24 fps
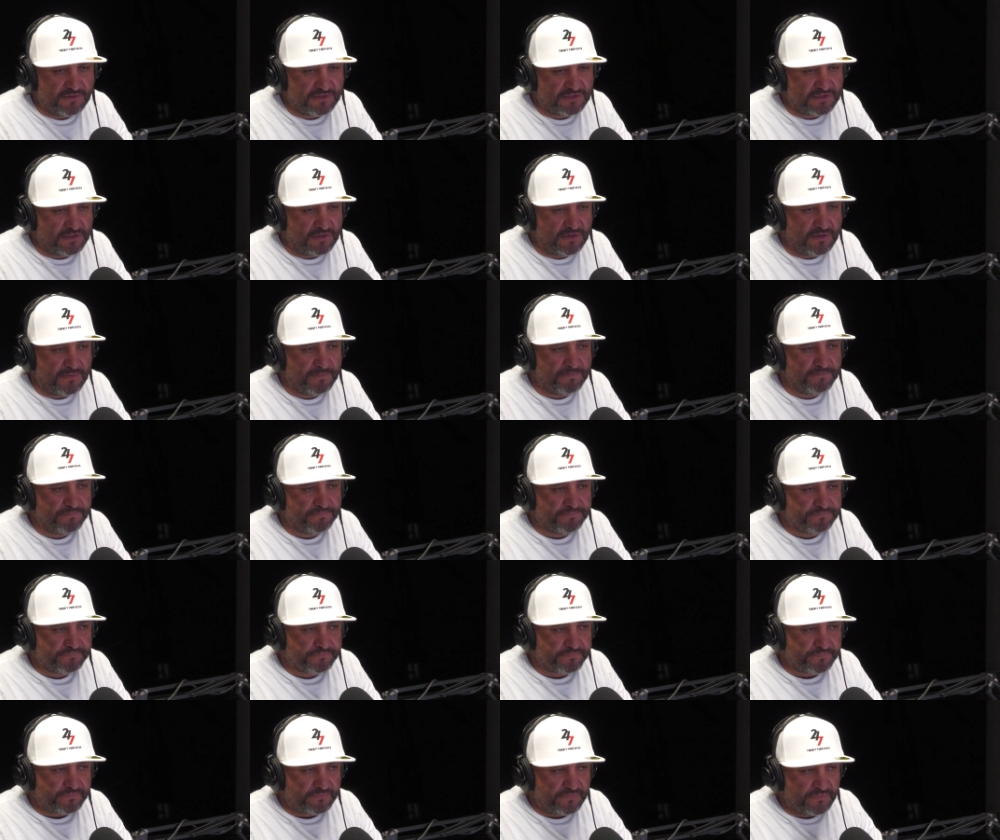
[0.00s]
So
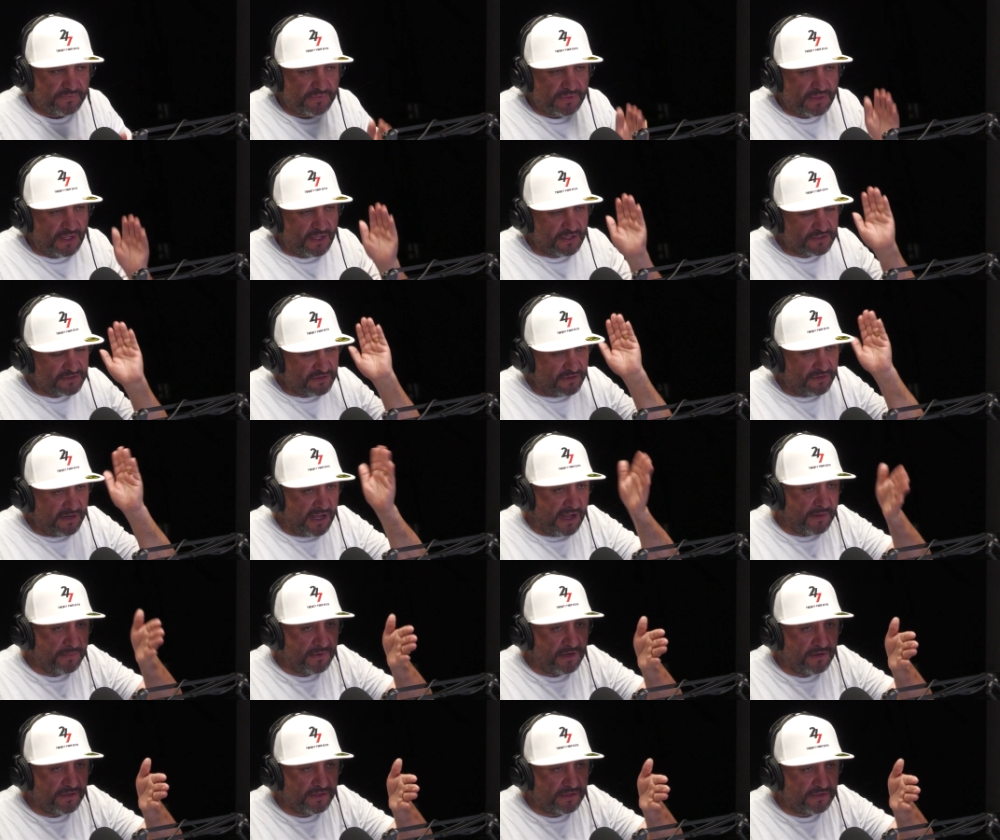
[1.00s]
now I'm
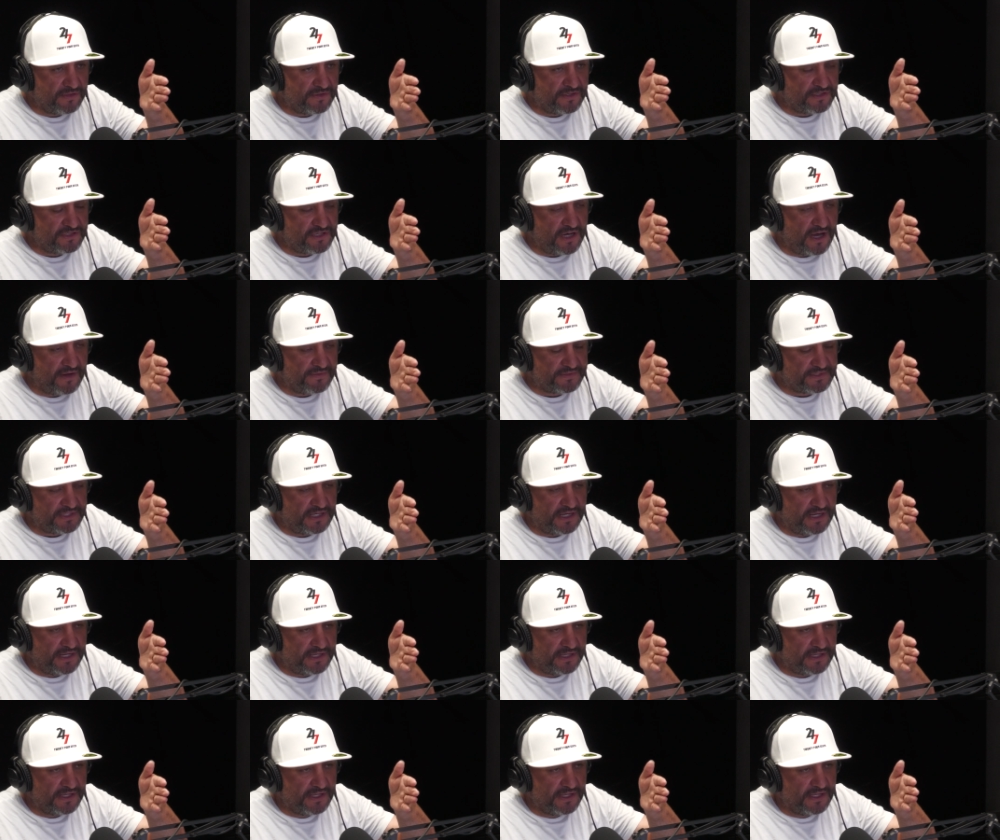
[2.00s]
going to the job
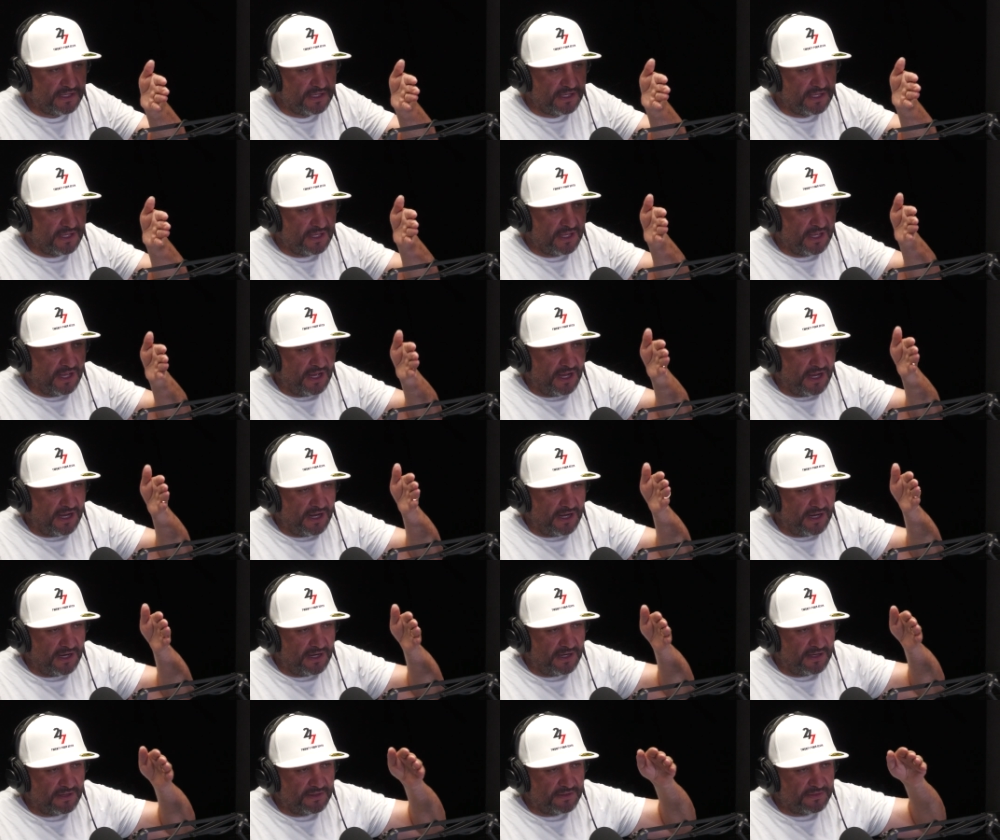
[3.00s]
site.
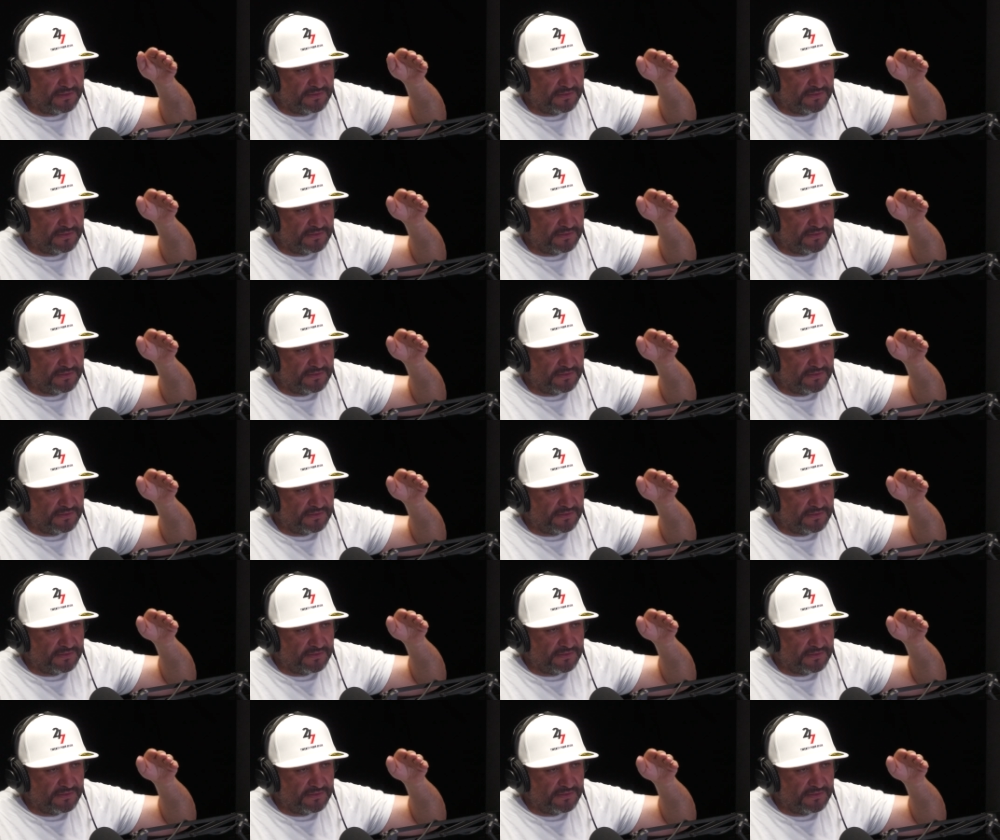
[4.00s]
I'm